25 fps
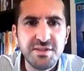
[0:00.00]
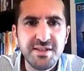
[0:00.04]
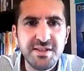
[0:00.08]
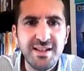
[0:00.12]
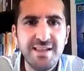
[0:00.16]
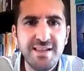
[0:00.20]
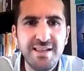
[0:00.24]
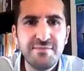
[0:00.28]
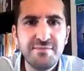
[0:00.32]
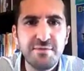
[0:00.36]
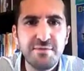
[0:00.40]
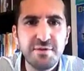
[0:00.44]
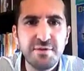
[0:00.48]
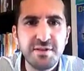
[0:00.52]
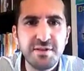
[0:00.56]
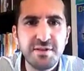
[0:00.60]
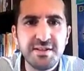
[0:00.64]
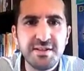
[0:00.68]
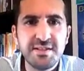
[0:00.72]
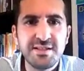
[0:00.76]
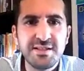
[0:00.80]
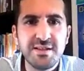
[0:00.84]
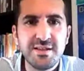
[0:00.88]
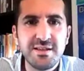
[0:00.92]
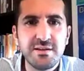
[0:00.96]
Delivered in
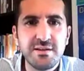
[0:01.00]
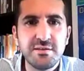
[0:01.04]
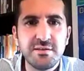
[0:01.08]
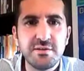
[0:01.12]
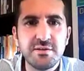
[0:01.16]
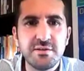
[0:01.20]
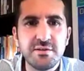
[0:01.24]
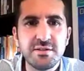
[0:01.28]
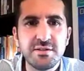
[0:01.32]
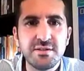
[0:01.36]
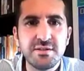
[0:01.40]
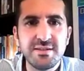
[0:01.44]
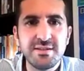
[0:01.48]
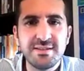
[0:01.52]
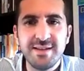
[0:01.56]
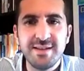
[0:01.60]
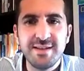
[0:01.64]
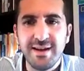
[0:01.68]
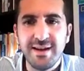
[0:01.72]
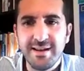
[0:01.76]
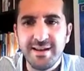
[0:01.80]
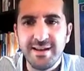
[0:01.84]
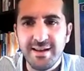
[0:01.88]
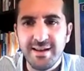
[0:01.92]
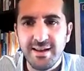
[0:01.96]
a standard
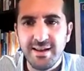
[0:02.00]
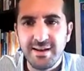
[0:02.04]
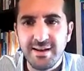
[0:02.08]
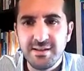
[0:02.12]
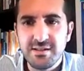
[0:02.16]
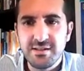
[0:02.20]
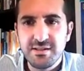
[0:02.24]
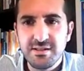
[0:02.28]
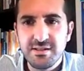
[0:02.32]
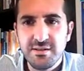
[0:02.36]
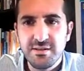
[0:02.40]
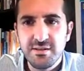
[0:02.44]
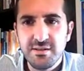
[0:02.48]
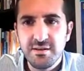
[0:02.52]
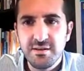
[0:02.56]
dialect.